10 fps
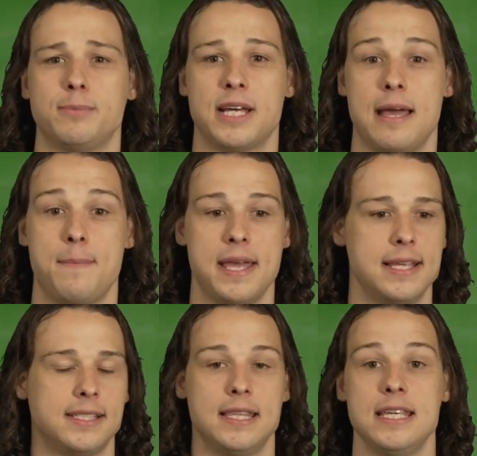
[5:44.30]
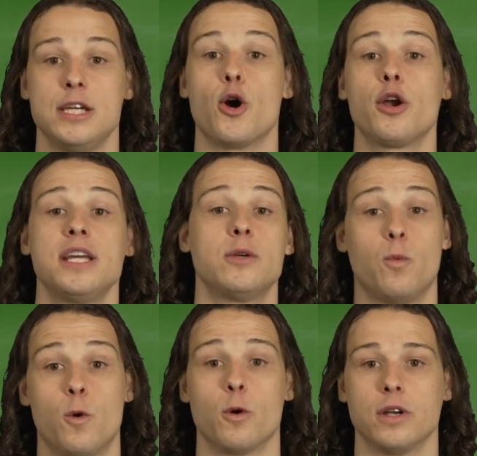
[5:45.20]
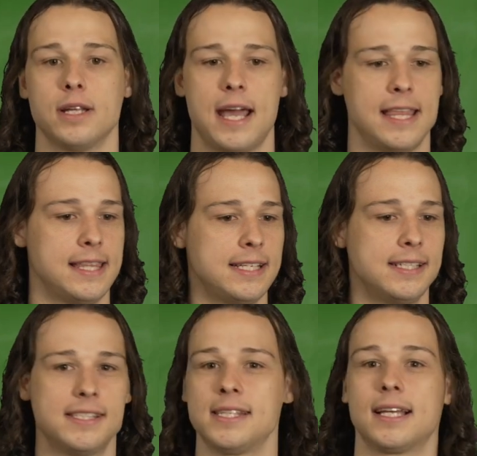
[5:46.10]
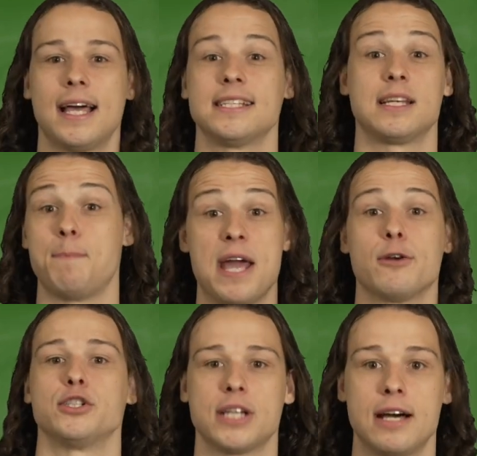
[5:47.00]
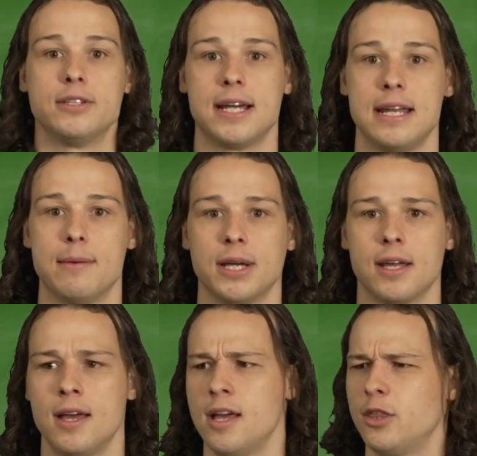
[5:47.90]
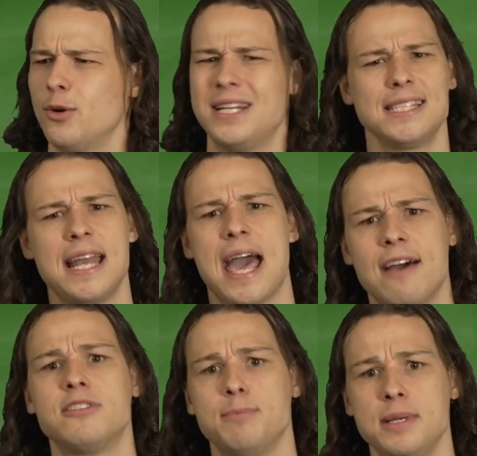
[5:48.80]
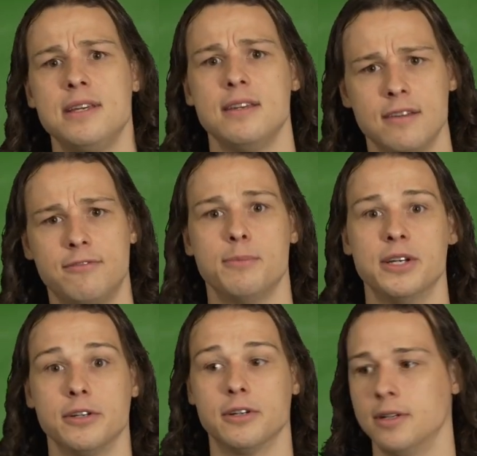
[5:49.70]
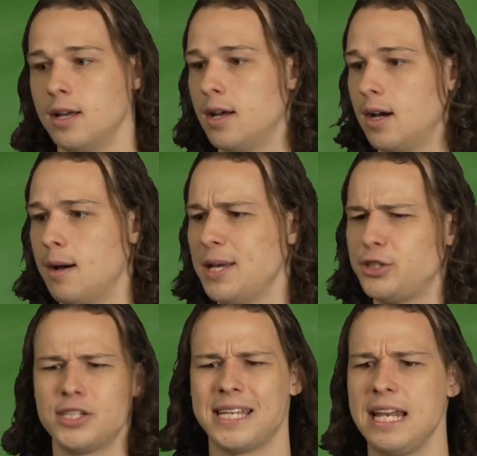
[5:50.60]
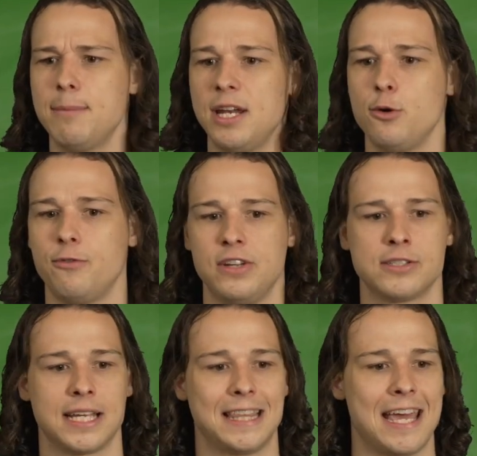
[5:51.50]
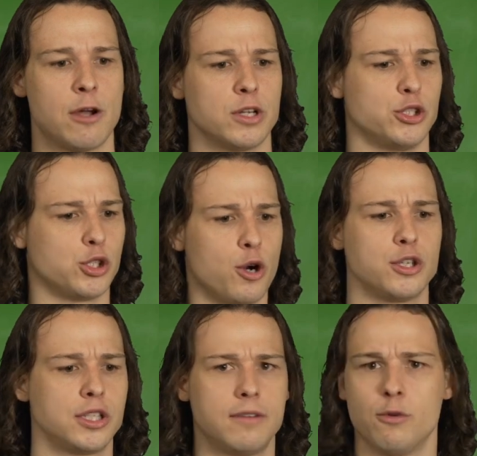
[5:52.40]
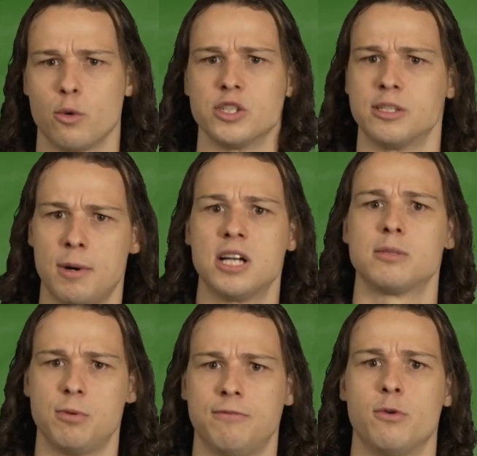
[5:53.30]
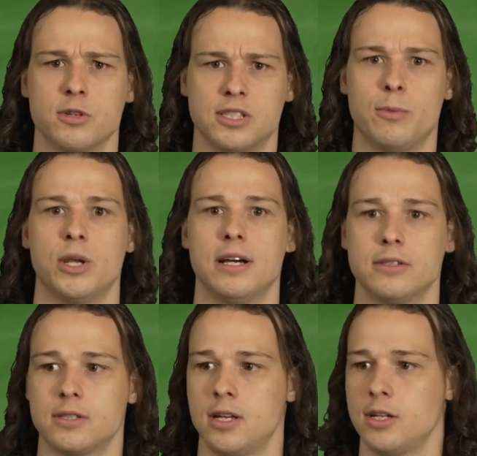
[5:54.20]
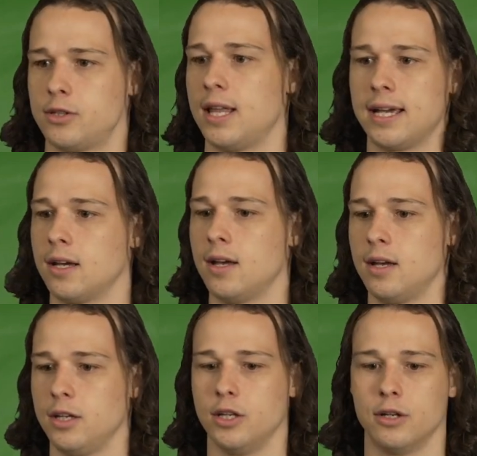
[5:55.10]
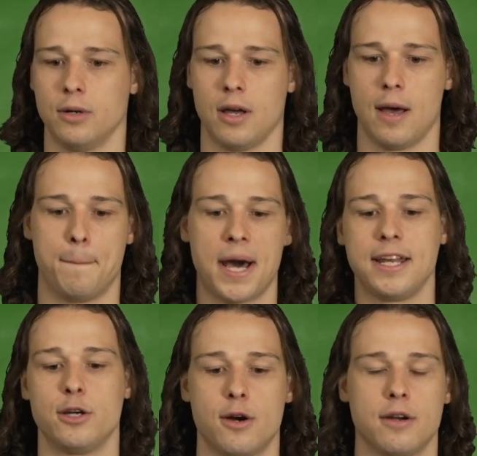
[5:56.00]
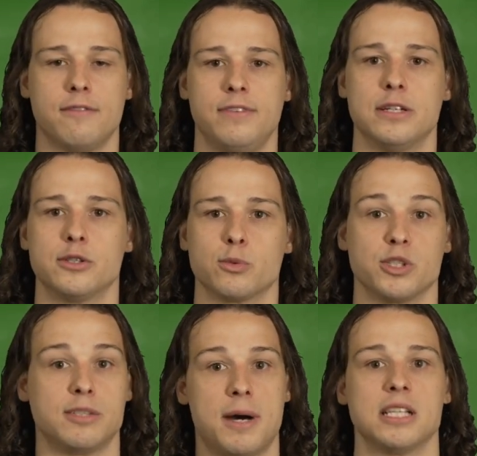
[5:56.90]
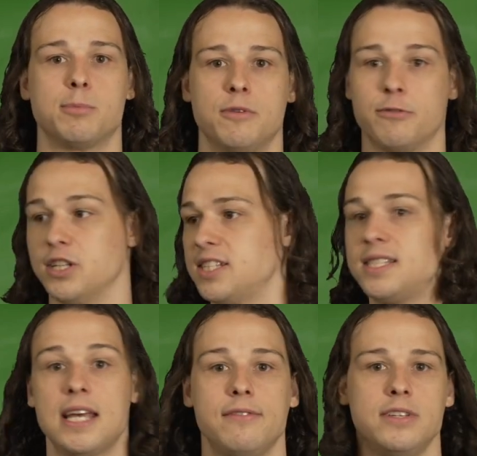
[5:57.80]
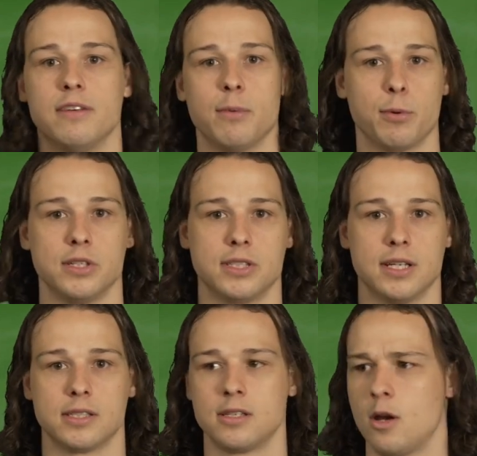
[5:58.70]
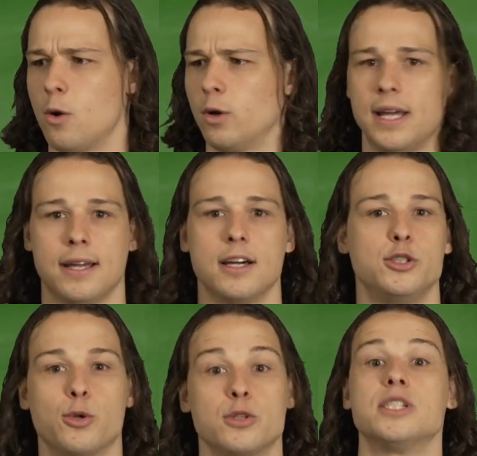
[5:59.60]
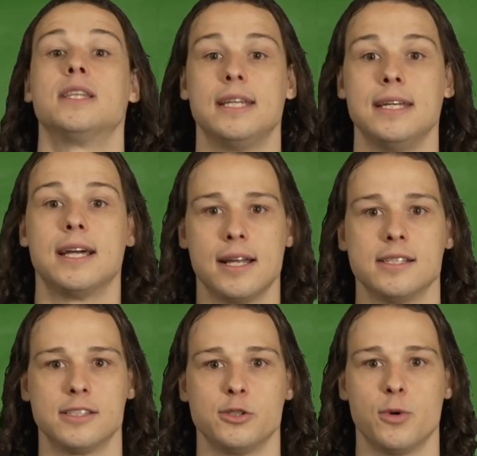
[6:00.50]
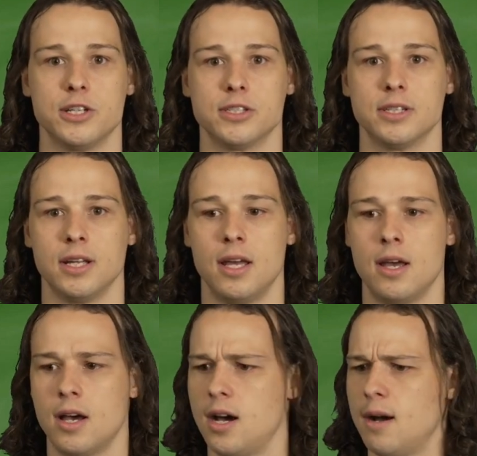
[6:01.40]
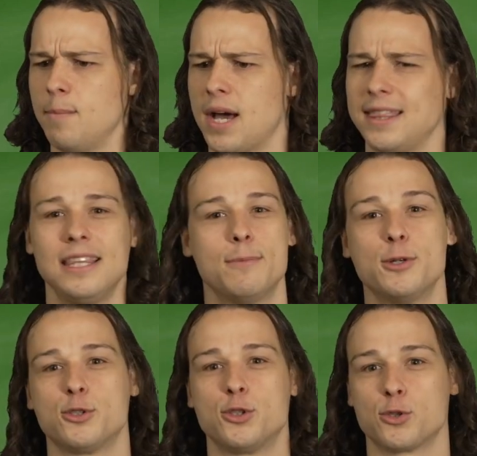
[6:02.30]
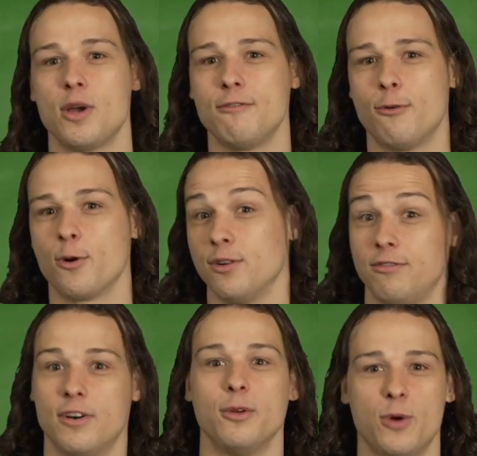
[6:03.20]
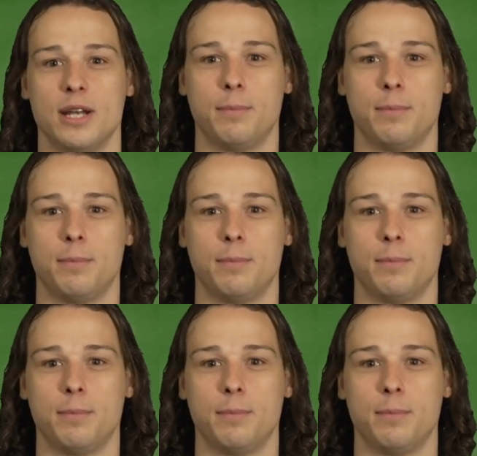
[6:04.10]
type is the guardian ward, and this is the classic parent-child dynamic, though it doesn't have to be familial. It's just anybody who feels like they are in charge of or responsible for someone else. So like, you know, a bodyguard feels responsible for the safety of a princess, or like a George and Lenny kind of situation. I think the most straightforward and fun way to